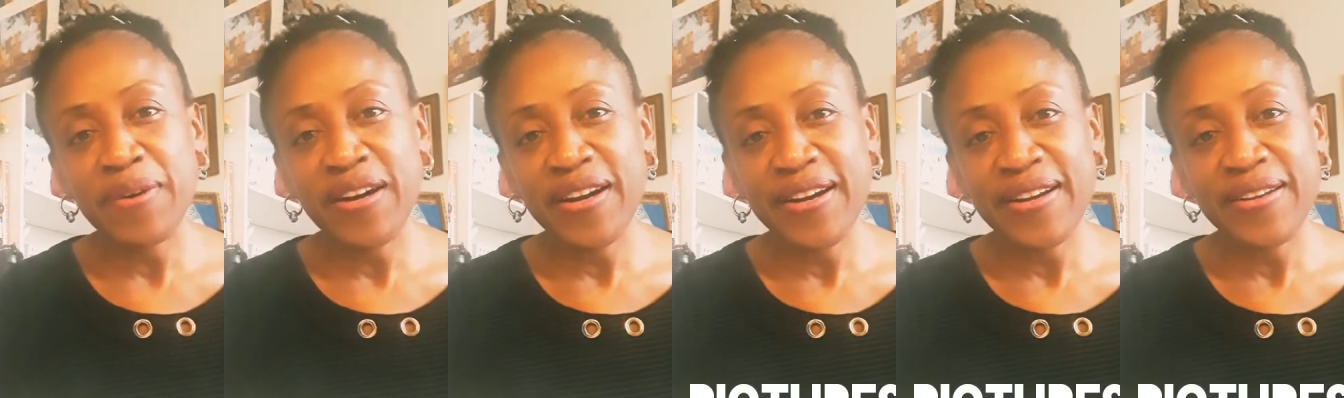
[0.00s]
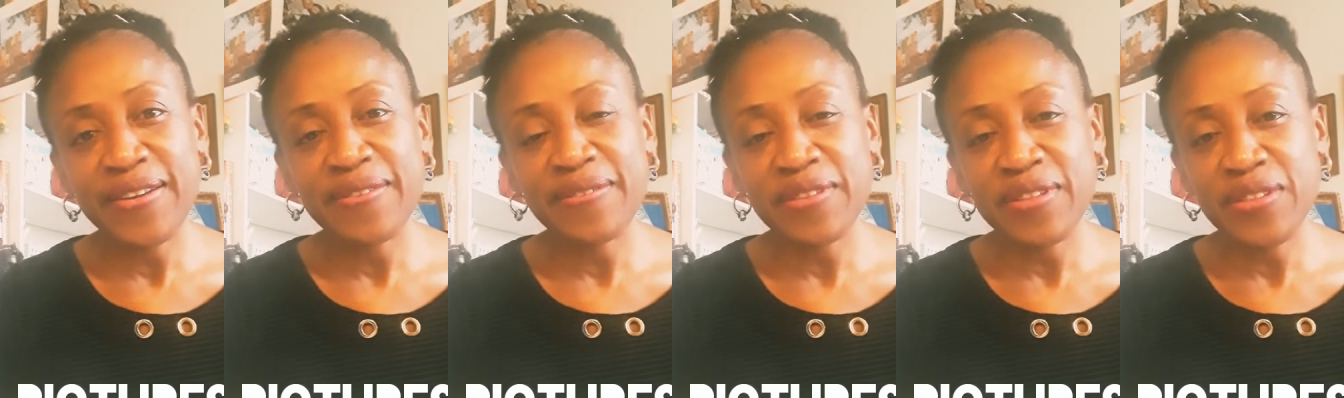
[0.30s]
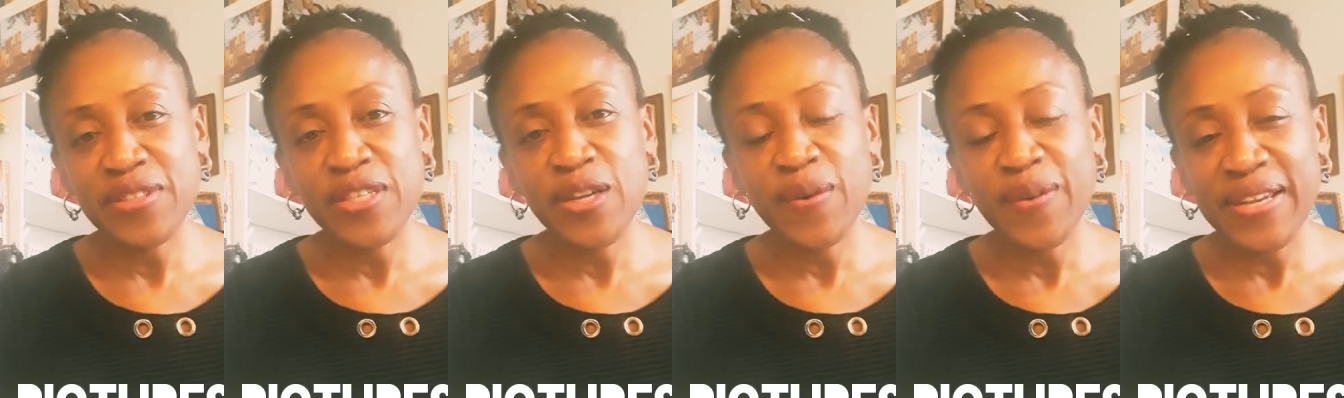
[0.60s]
part of
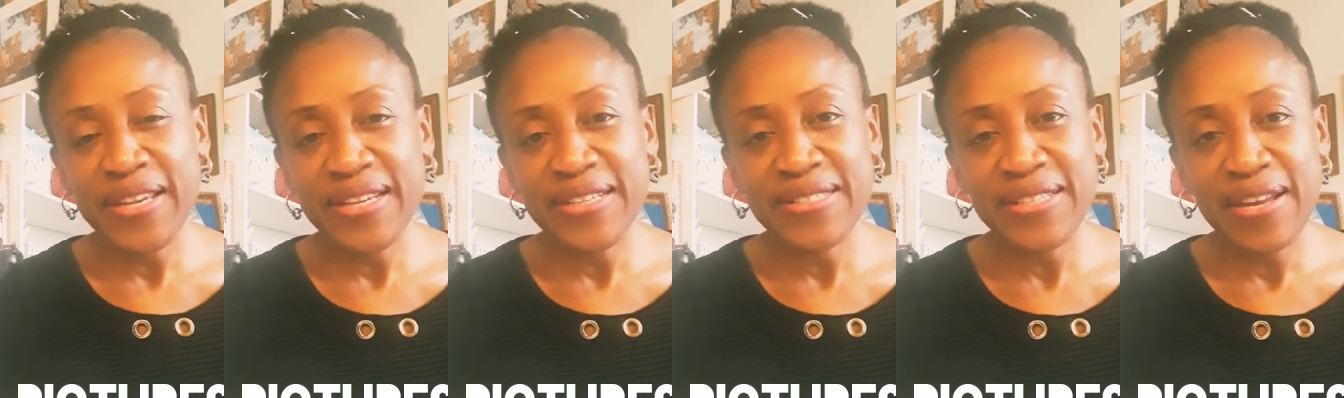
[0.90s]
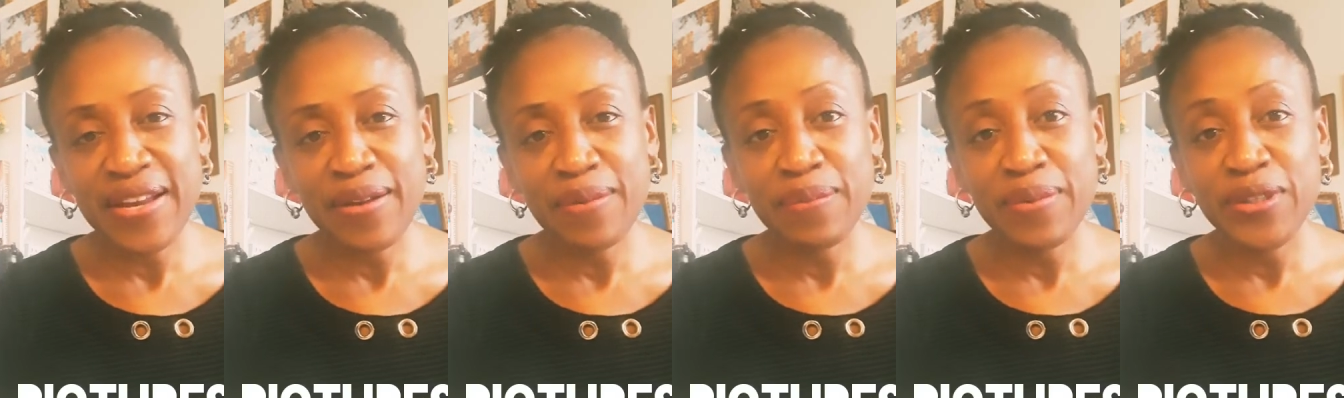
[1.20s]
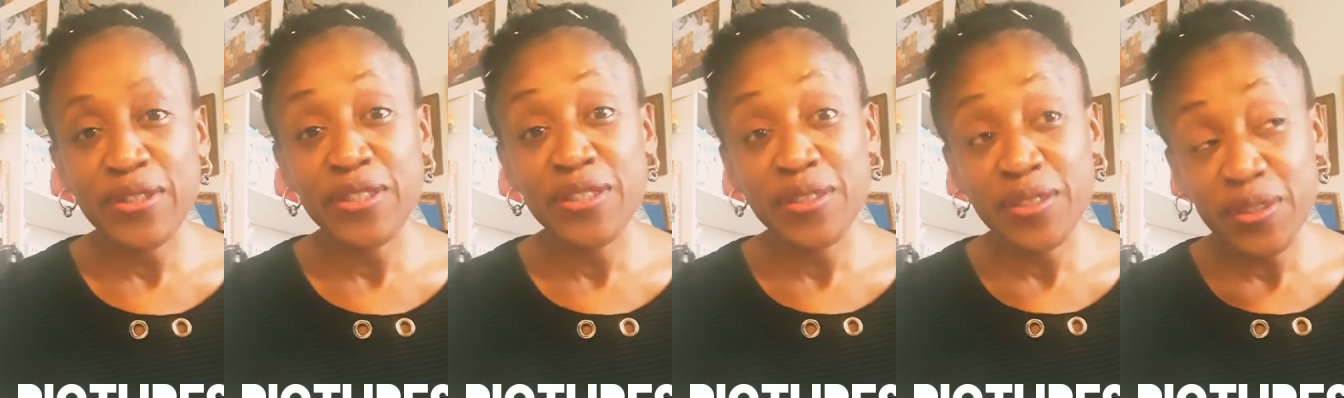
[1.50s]
the TOEIC
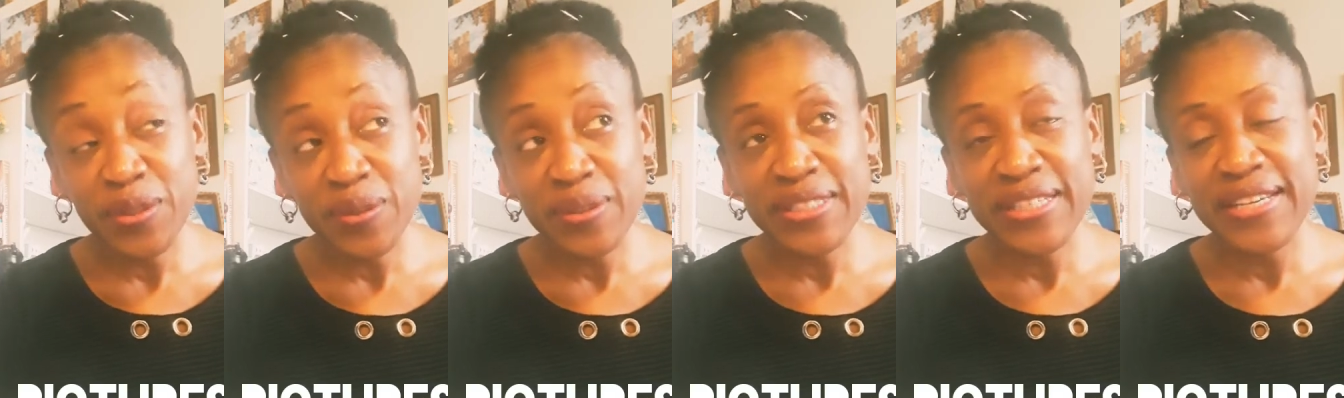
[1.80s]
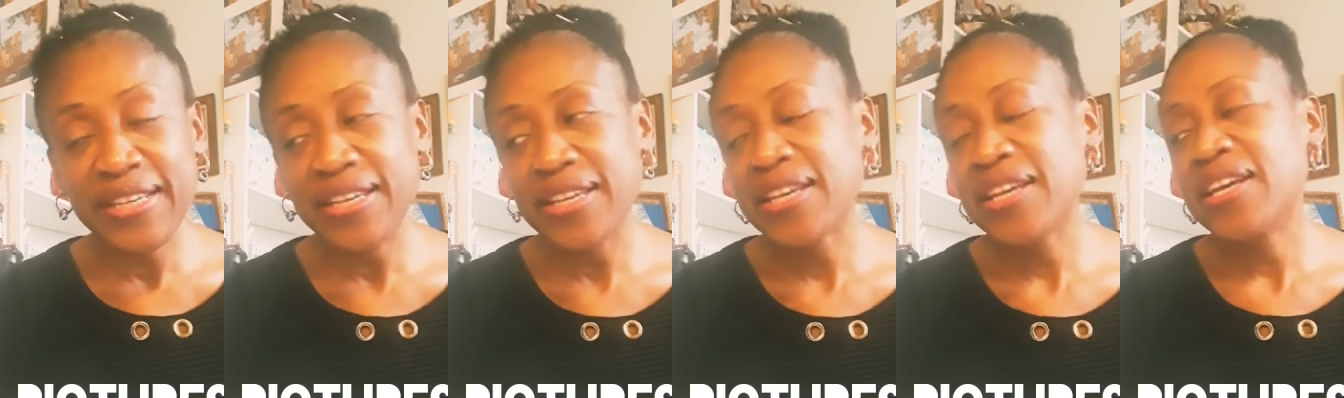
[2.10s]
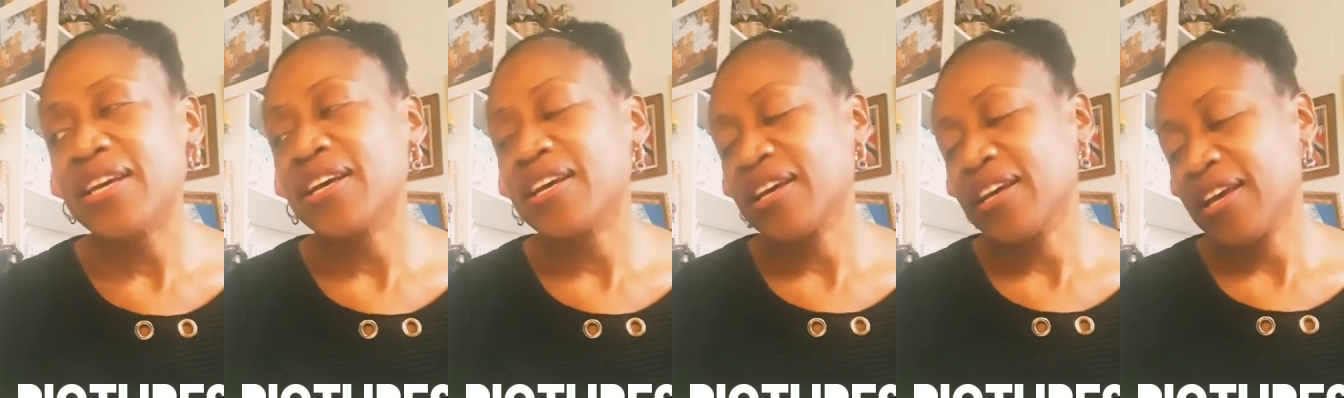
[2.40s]
exam usually.
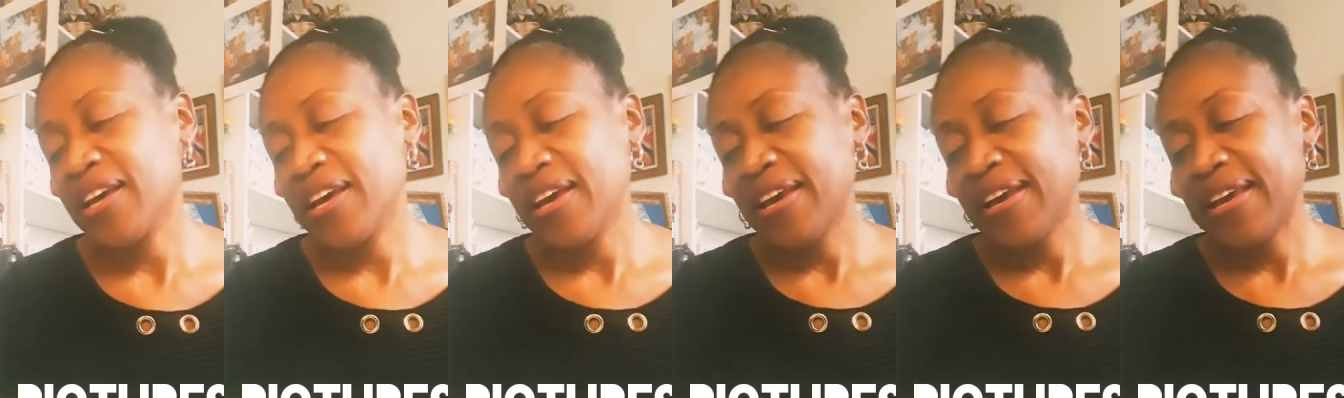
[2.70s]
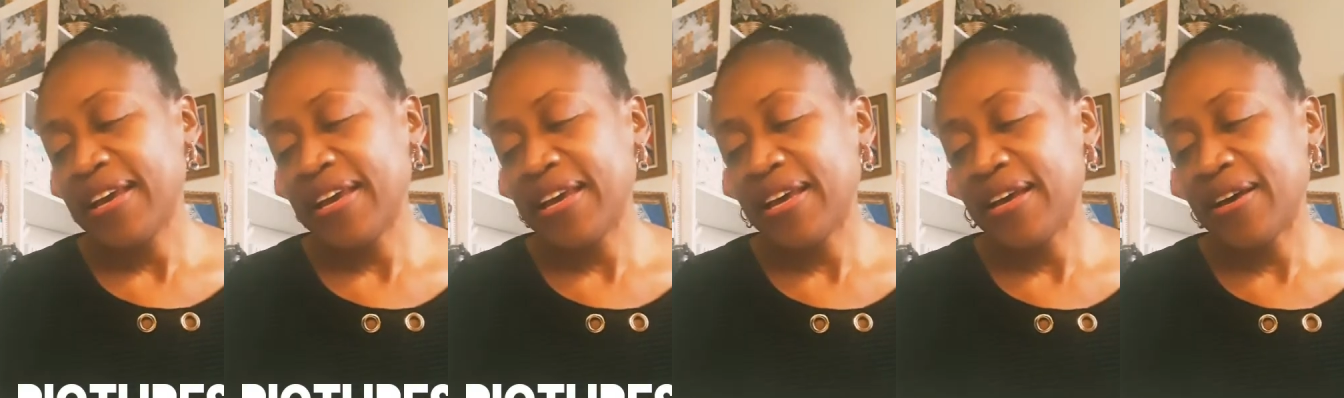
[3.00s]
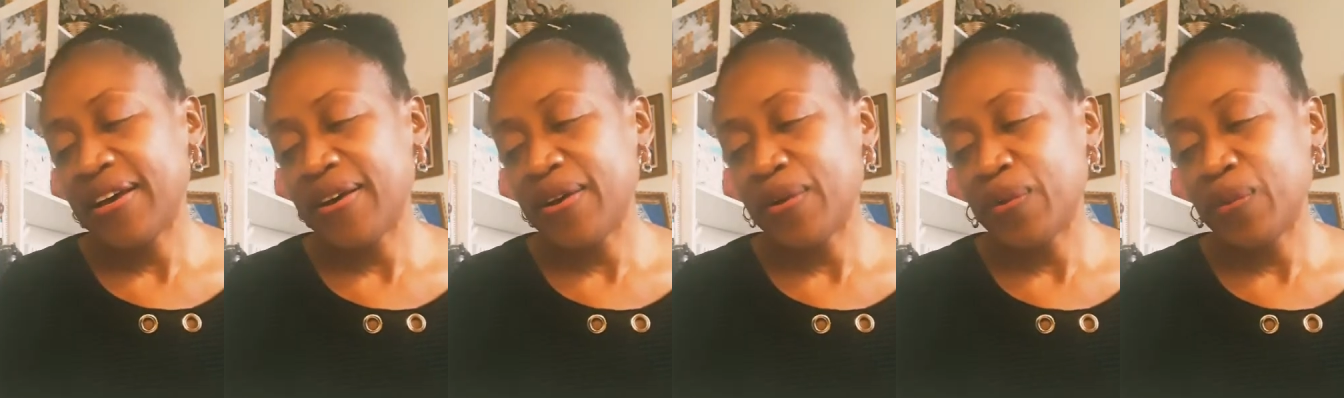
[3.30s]

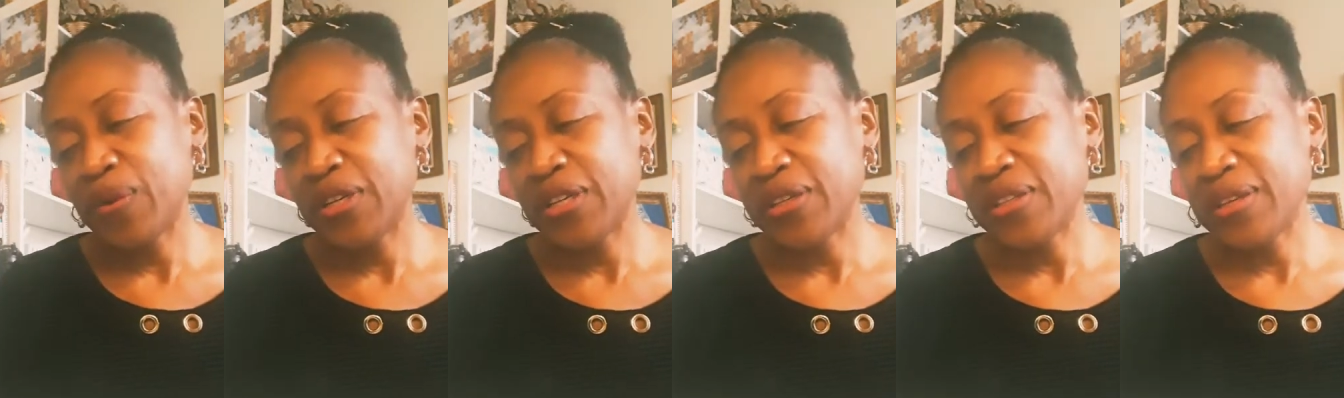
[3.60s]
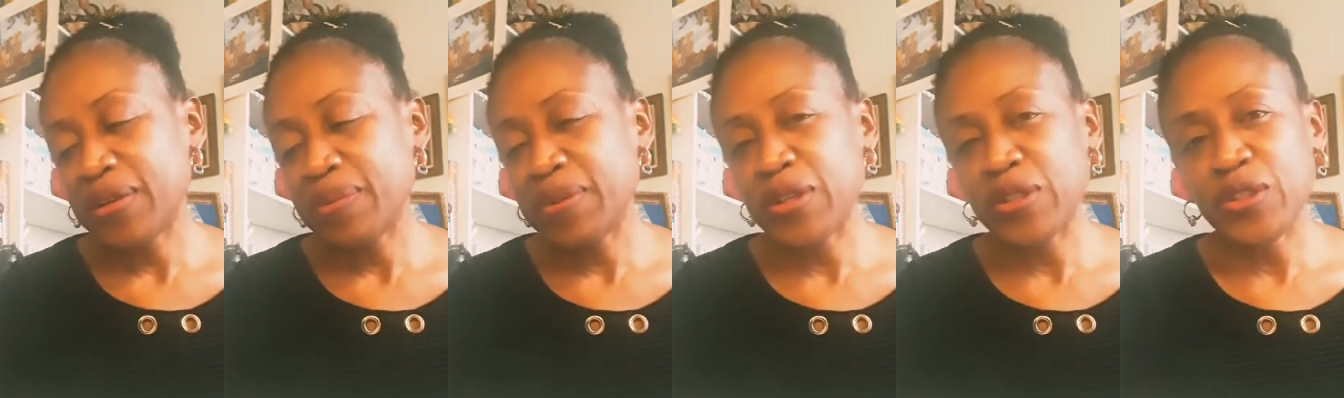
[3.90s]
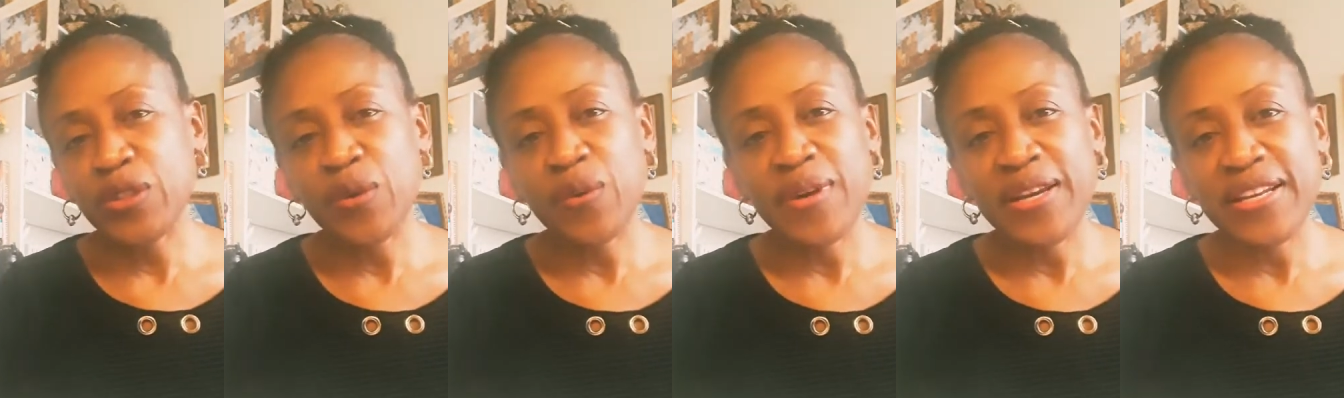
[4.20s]
There are
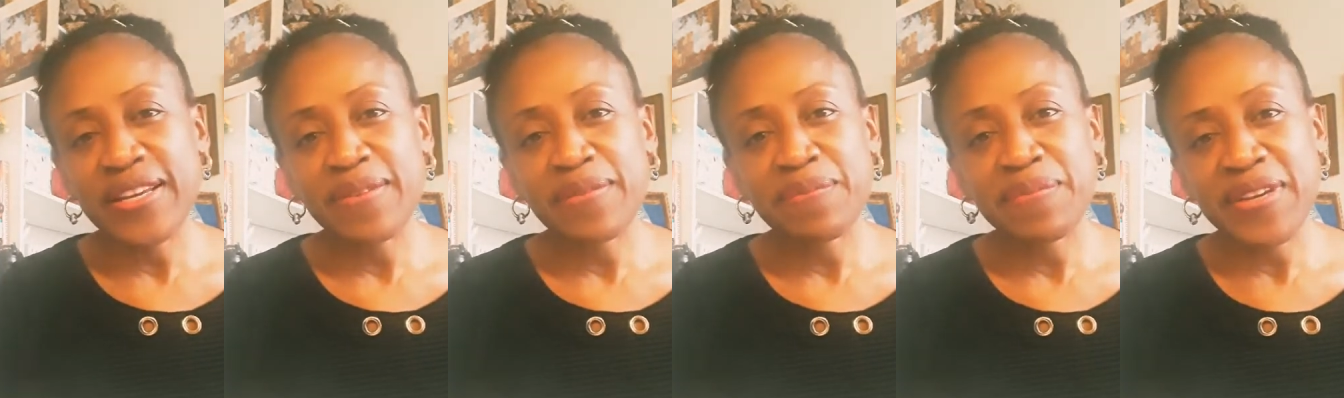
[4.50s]
about 20